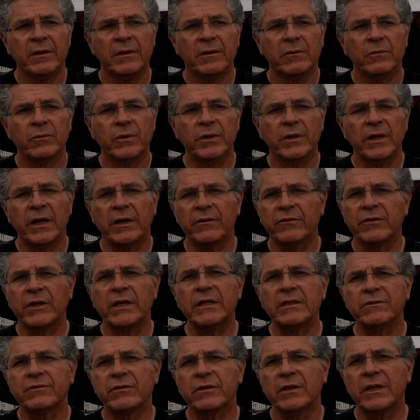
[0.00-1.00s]
Where our
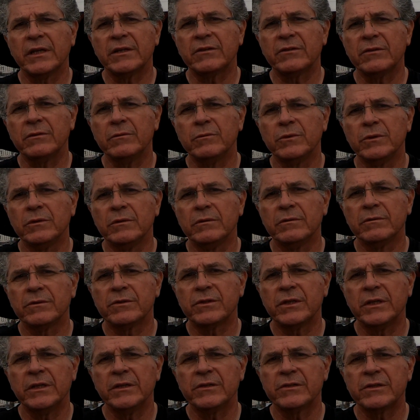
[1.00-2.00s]
sail selection will
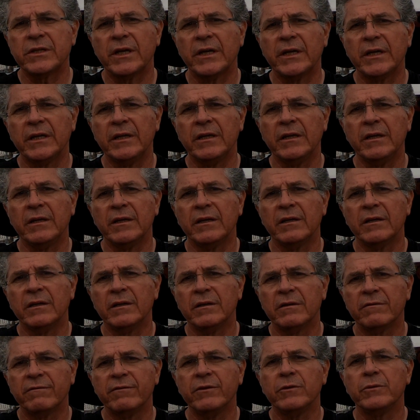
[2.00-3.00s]
see us taking
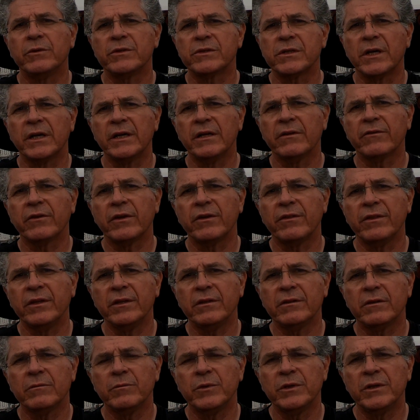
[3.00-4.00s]
fewer sails, I
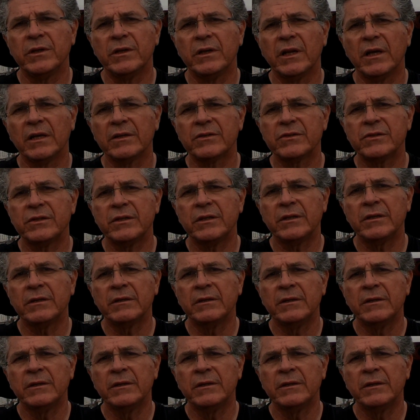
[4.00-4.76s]
think, than we did last year.